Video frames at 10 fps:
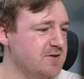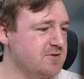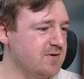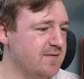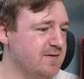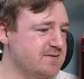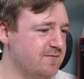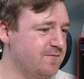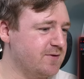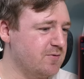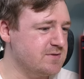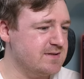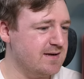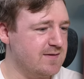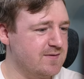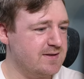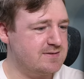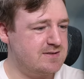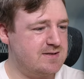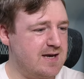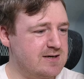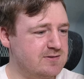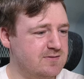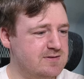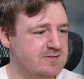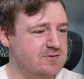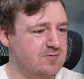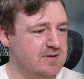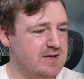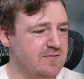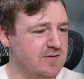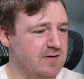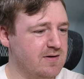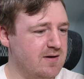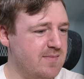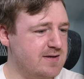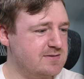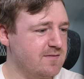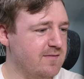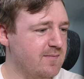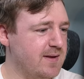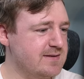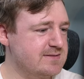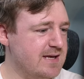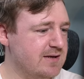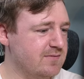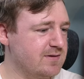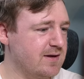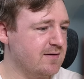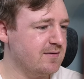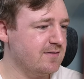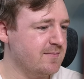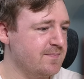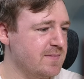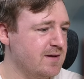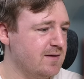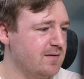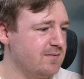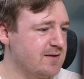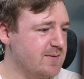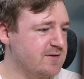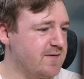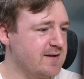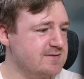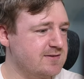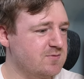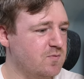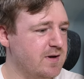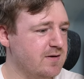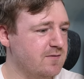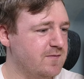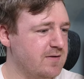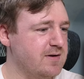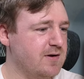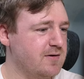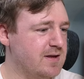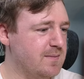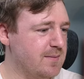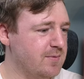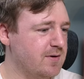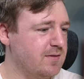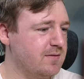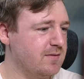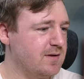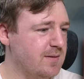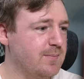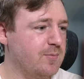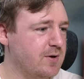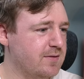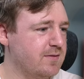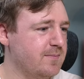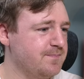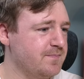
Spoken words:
True definition of flow state. Everything is just natural. He's truly gifted from the Grandmaster of MMA. Sad he retired. Yeah, that's fighting styles very hard to keep up with.